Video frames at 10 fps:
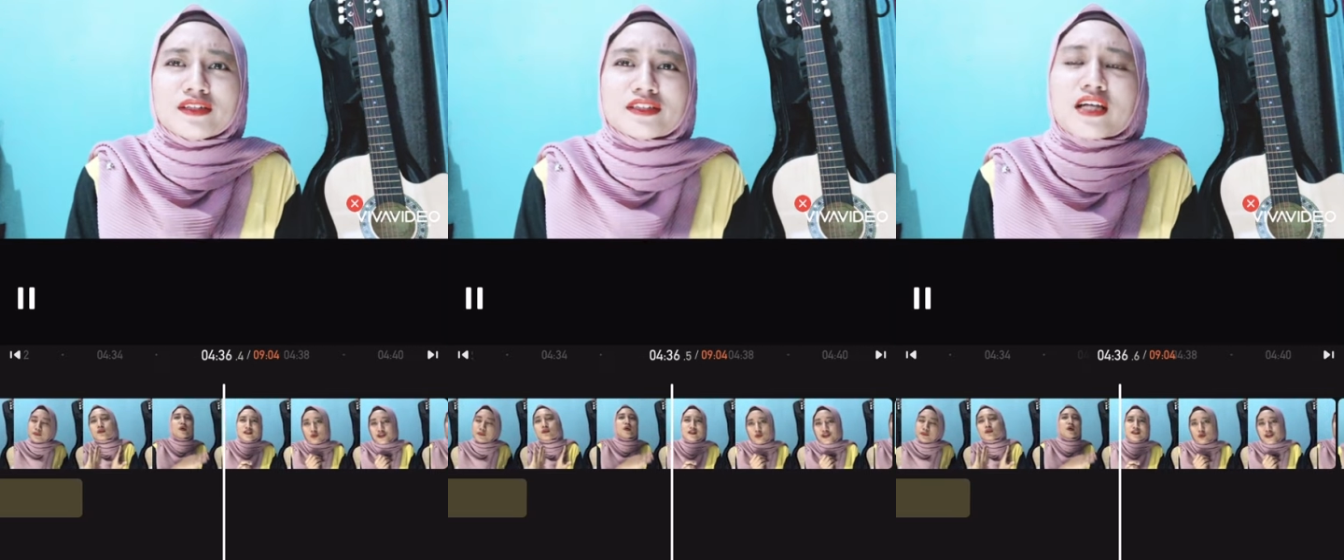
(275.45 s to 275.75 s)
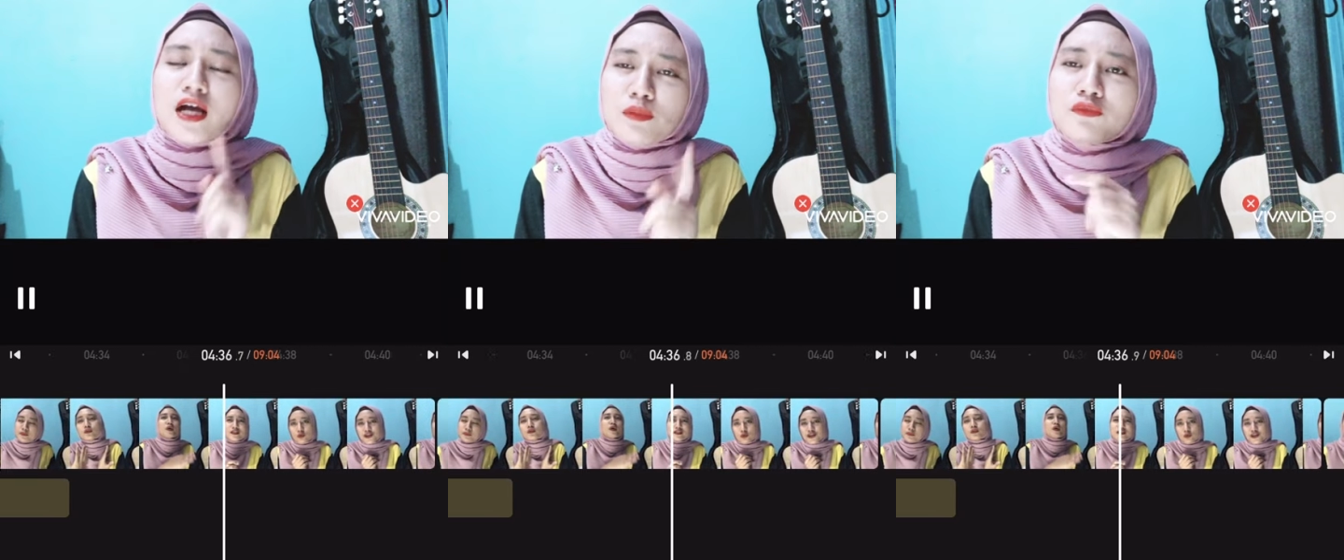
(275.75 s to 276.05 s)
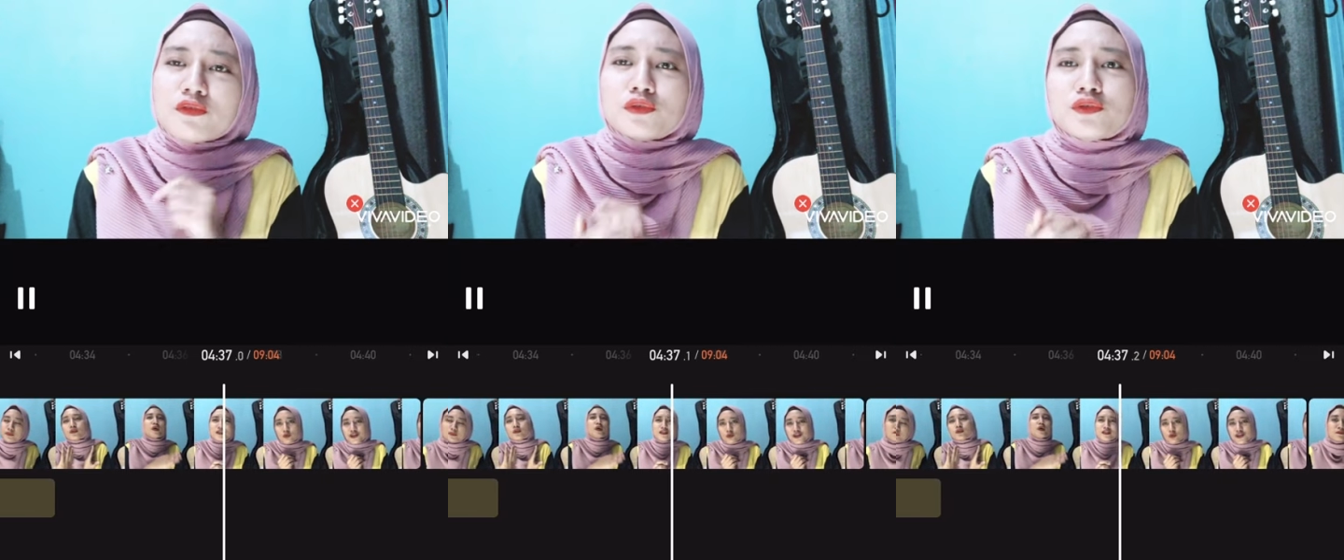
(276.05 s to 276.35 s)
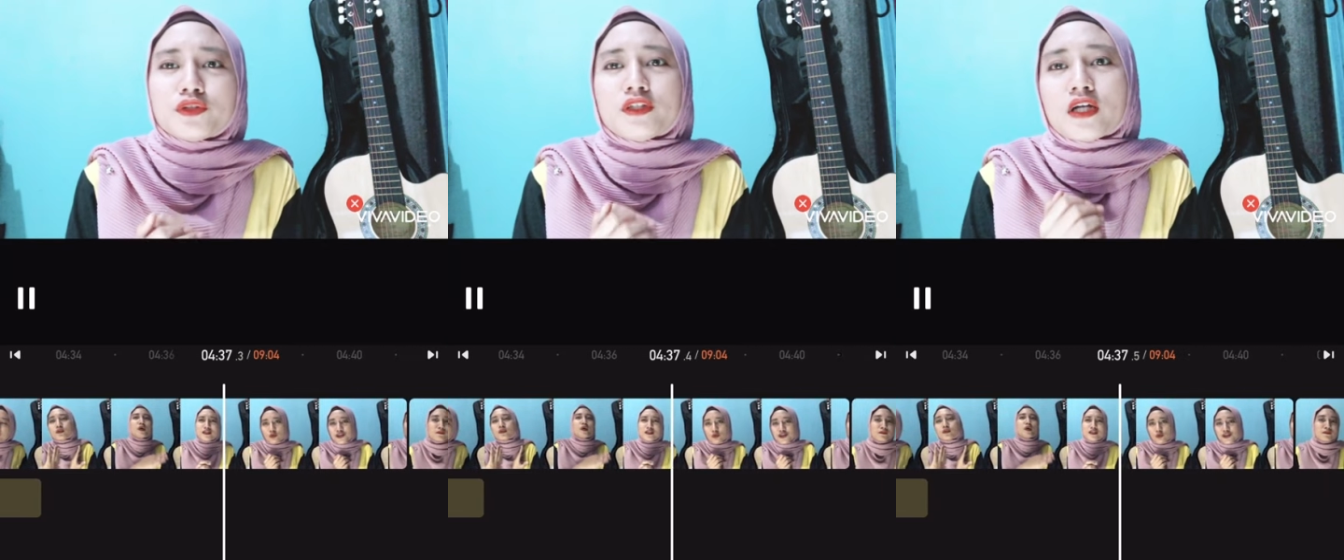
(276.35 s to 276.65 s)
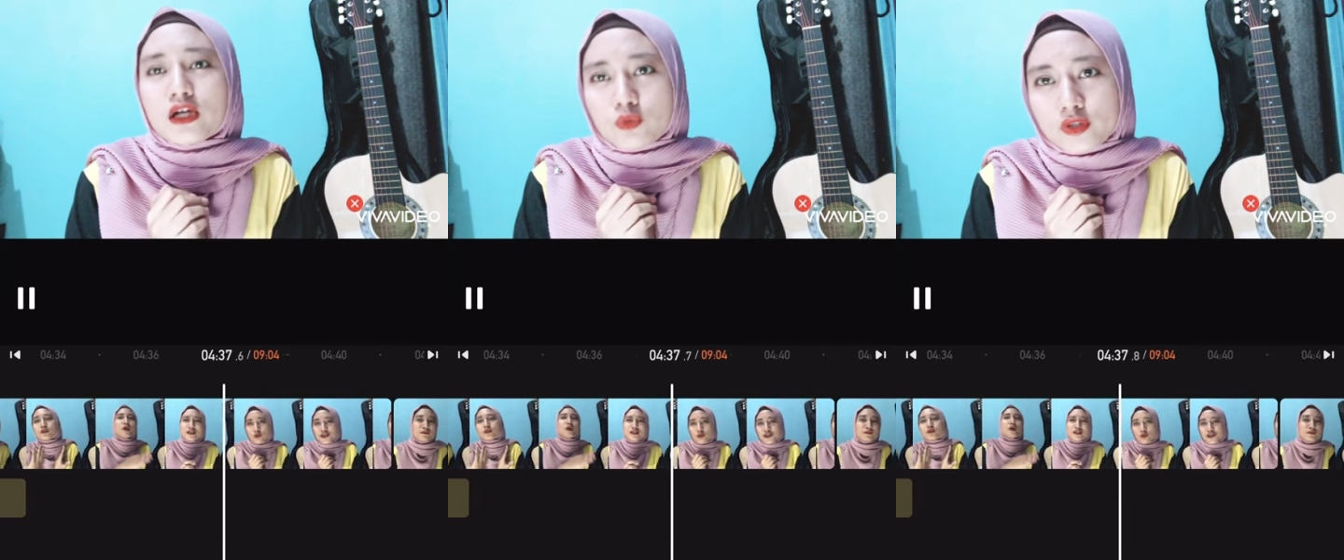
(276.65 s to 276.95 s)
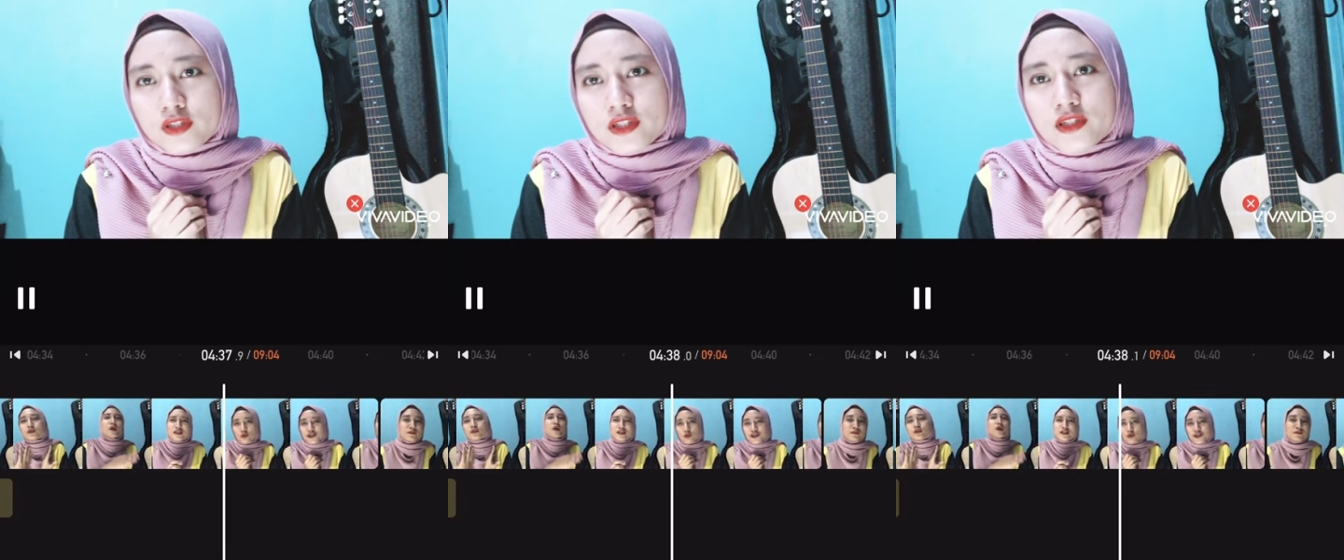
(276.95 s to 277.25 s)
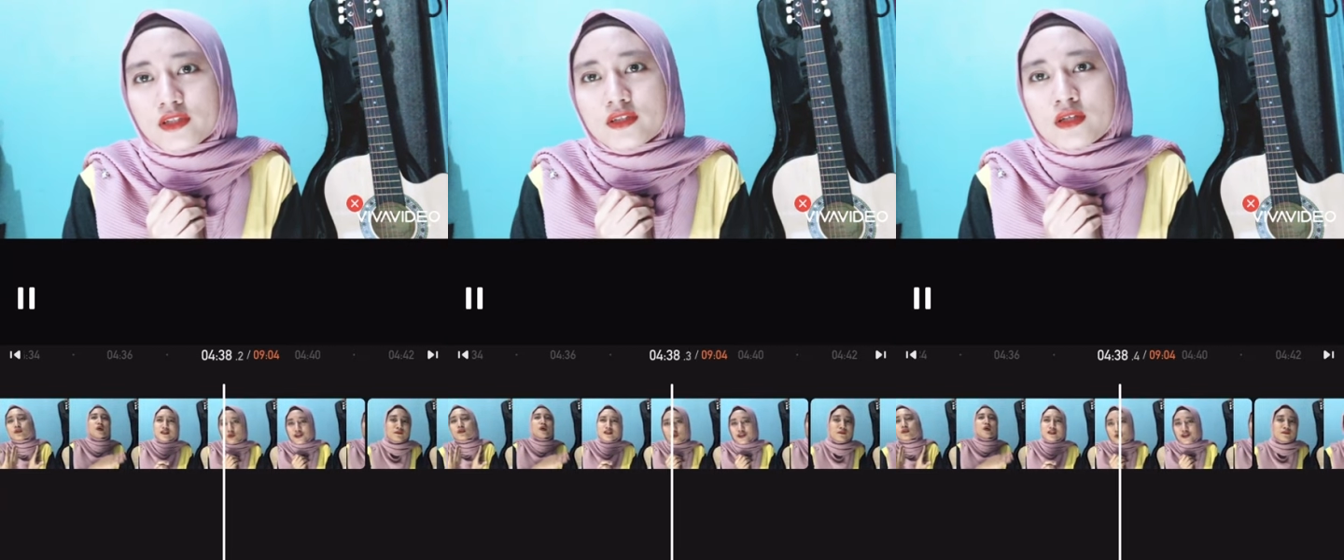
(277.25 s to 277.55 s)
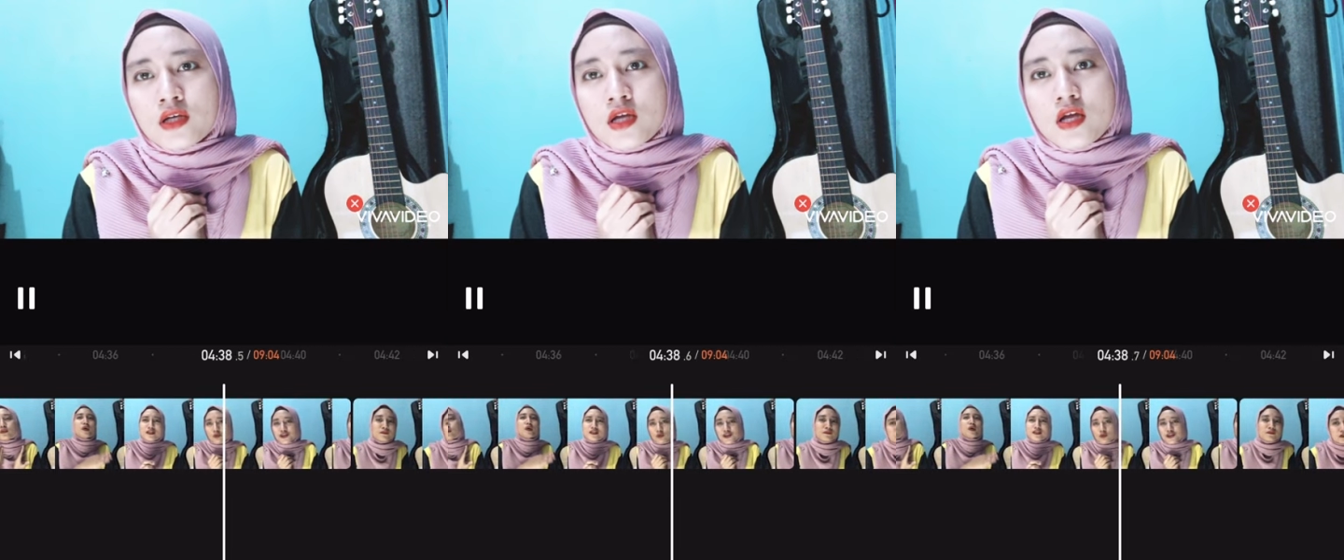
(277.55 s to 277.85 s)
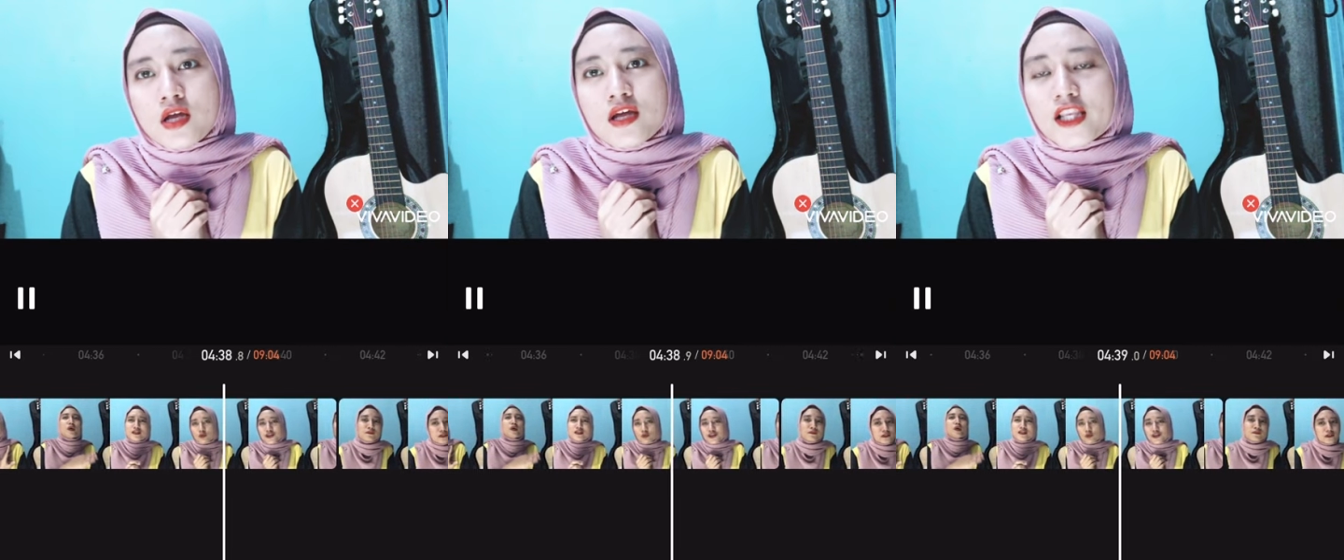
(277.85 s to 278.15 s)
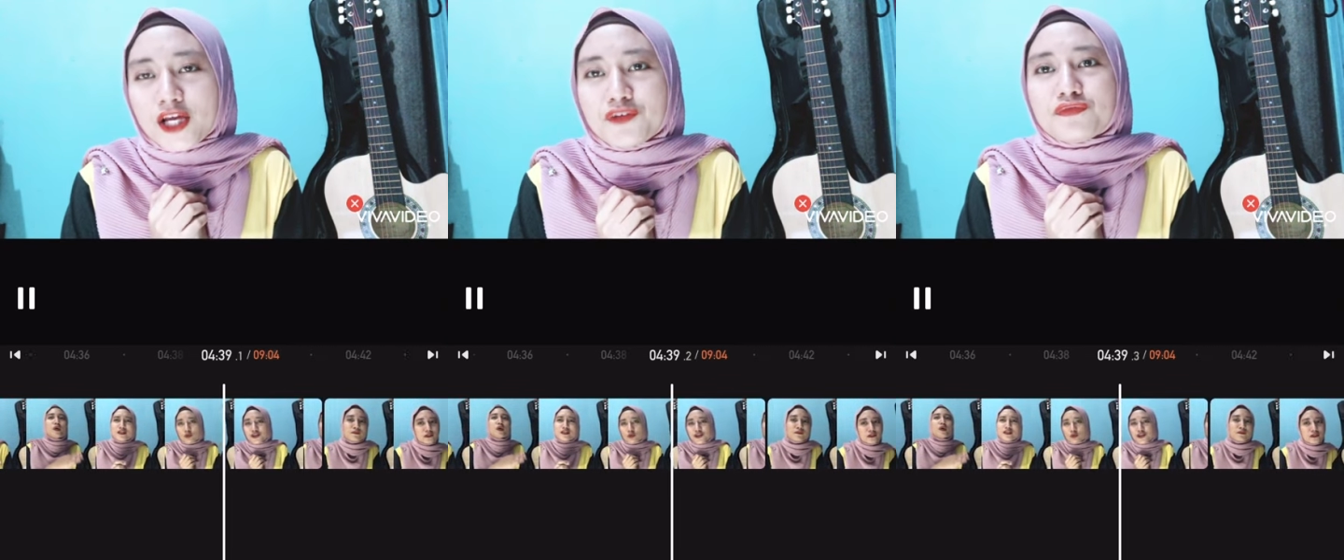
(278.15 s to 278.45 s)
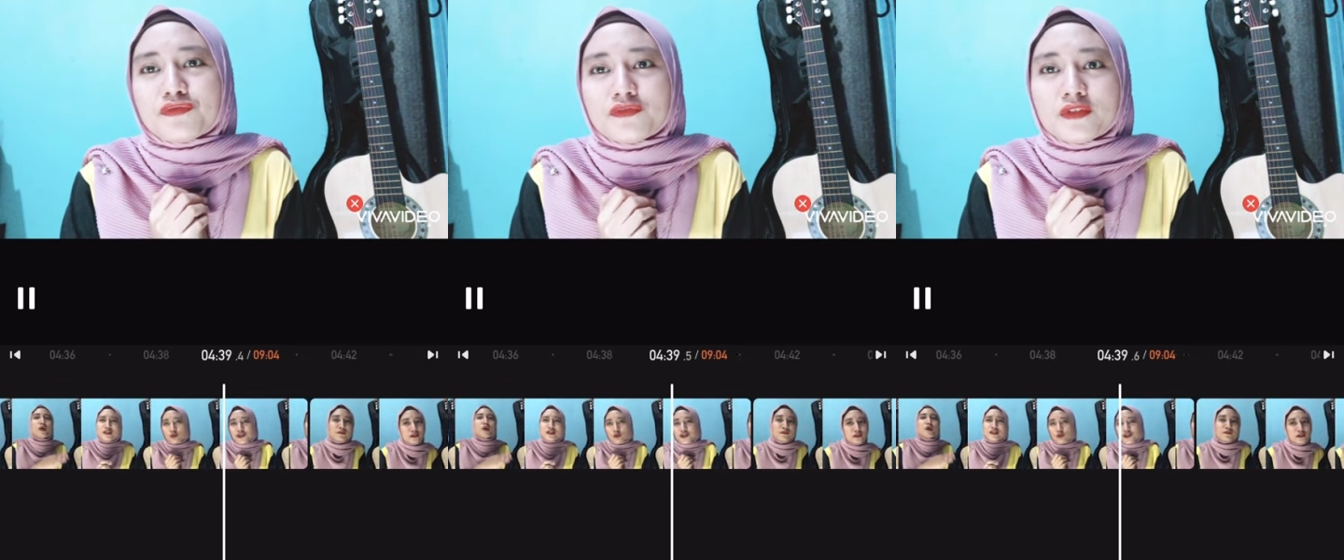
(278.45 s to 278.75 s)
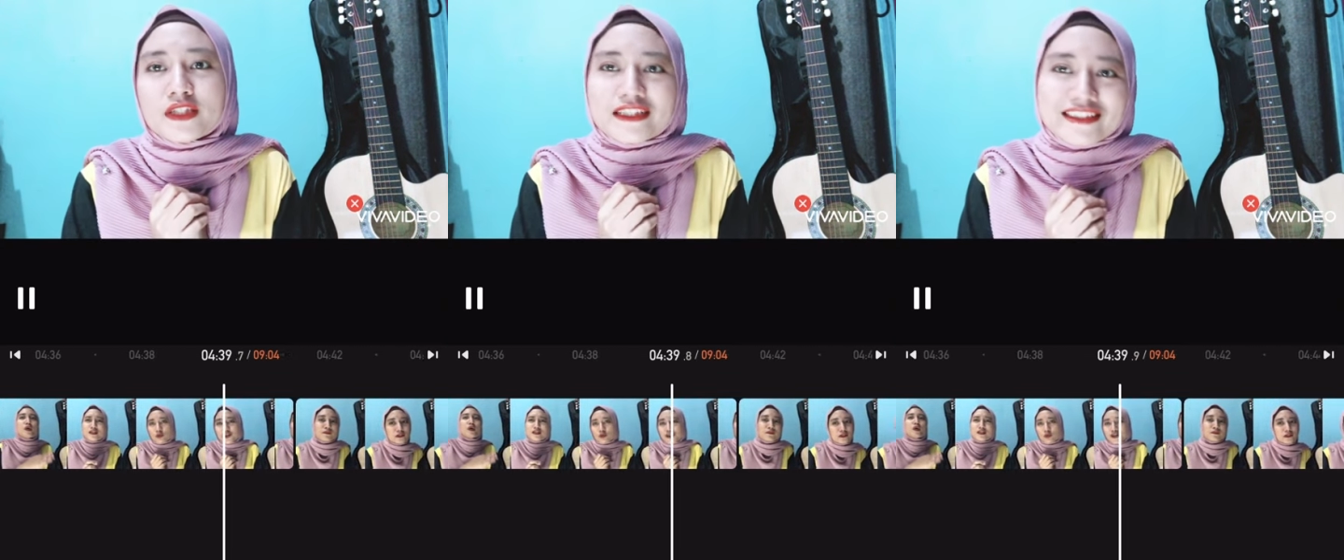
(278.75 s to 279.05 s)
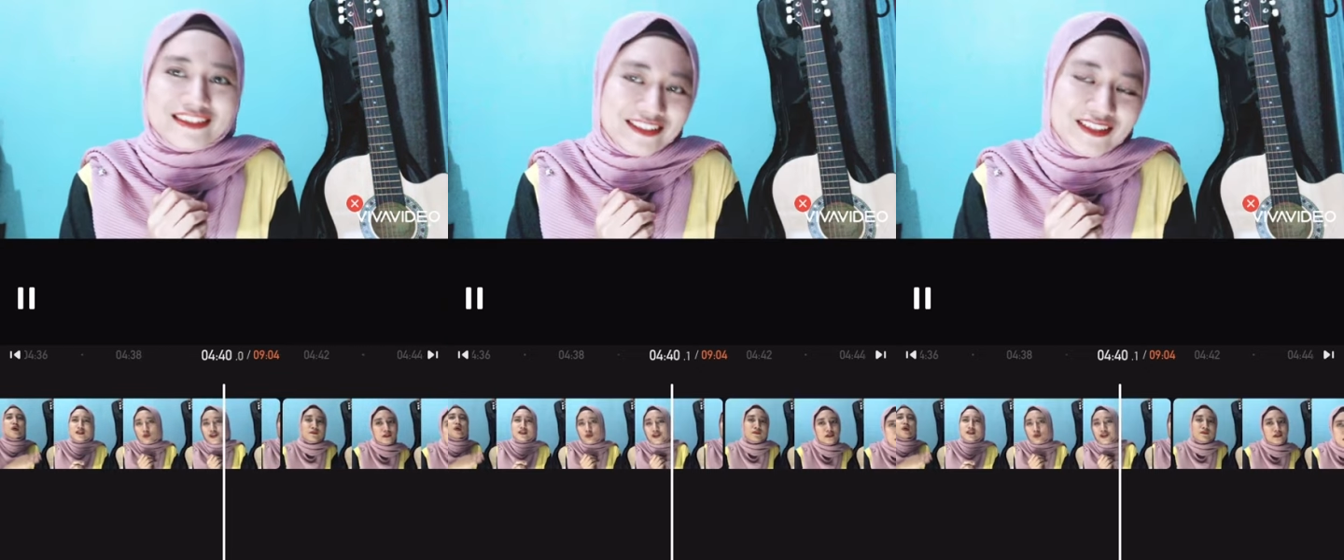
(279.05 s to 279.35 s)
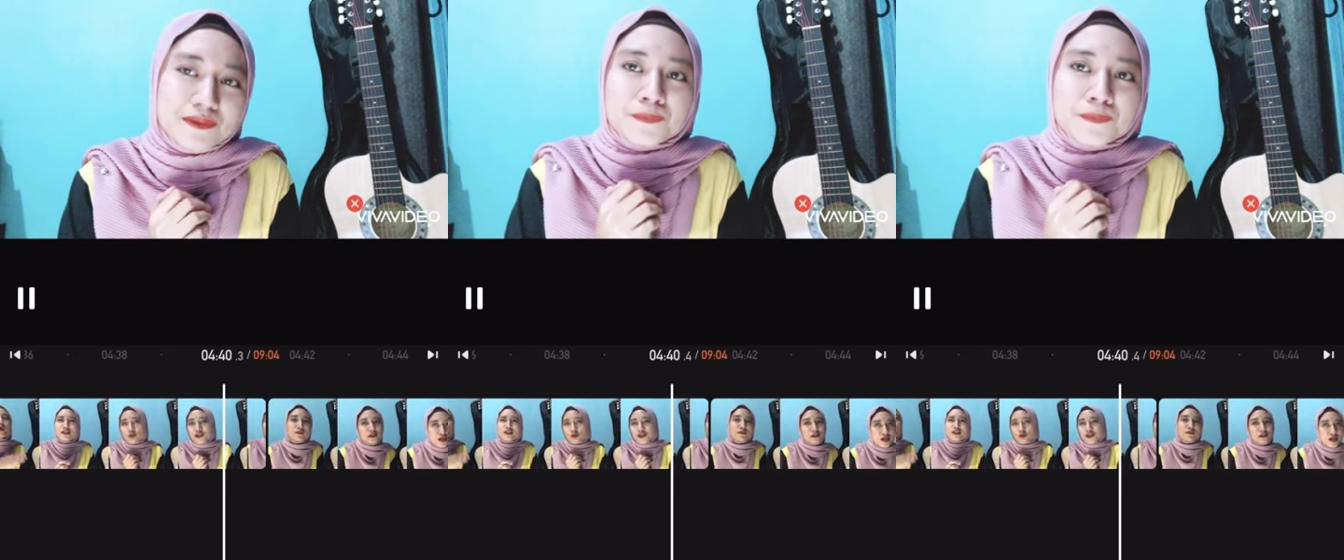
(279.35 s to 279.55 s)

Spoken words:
is harmful to the aquatic life in the sea.